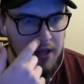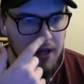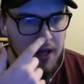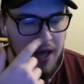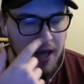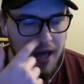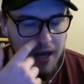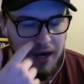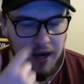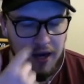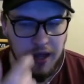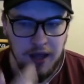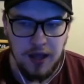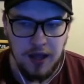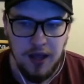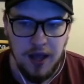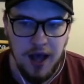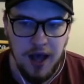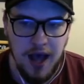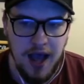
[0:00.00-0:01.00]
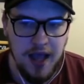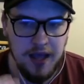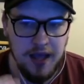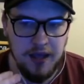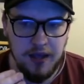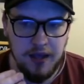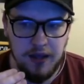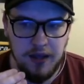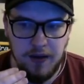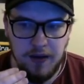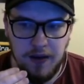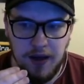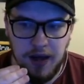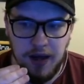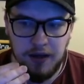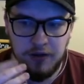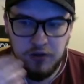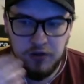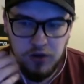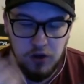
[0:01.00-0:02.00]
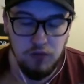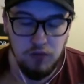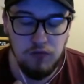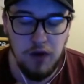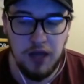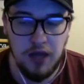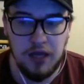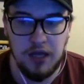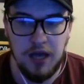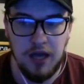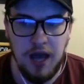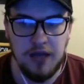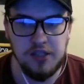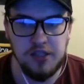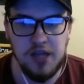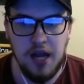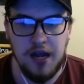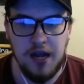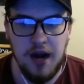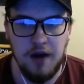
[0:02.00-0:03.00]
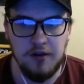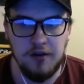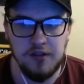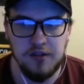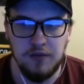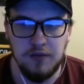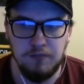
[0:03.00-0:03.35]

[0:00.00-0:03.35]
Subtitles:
and I do really like Jack Harrison,